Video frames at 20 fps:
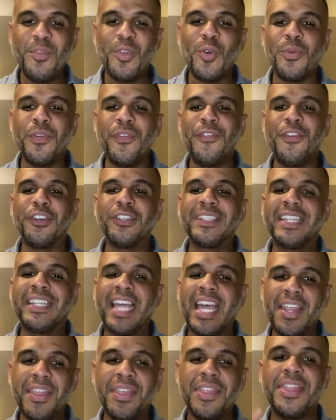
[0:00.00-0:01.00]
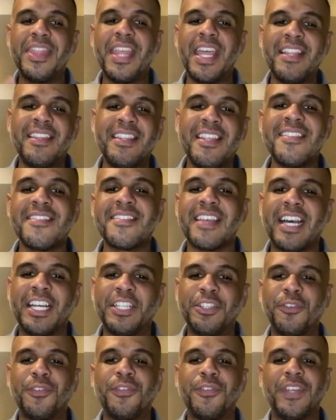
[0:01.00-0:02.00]
with your death date
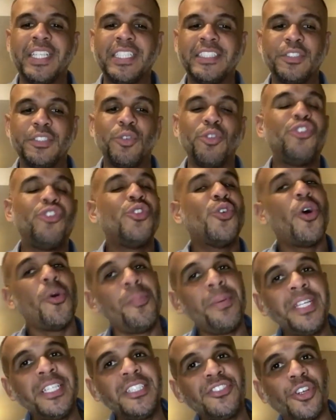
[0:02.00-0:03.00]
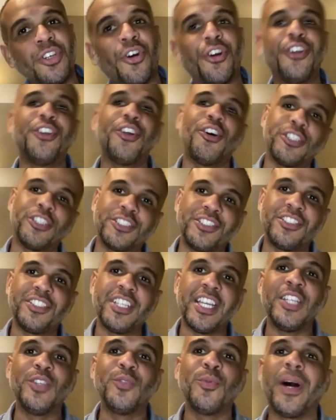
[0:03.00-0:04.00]
inside of it, would you open it or not,
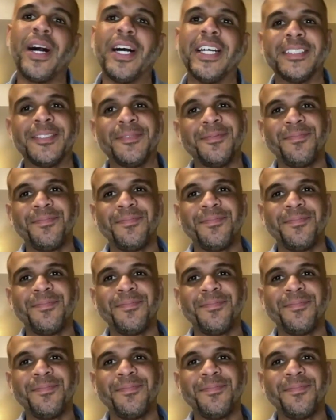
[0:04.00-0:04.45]
and why?